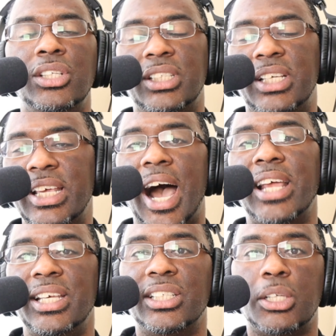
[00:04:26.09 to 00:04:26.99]
to get
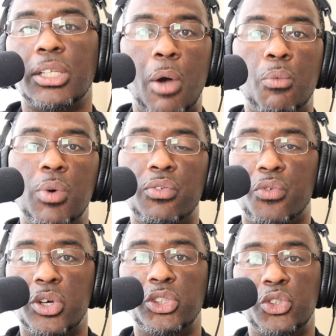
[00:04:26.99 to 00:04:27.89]
ideas about what
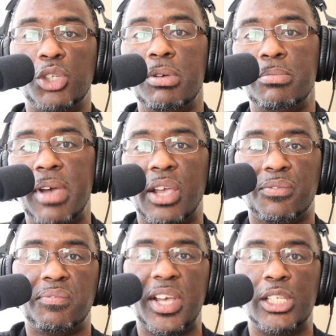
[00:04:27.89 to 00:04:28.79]
Reels you should be making
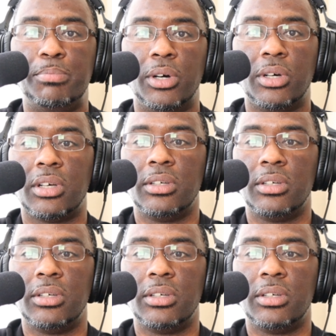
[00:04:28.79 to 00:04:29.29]
for Facebook.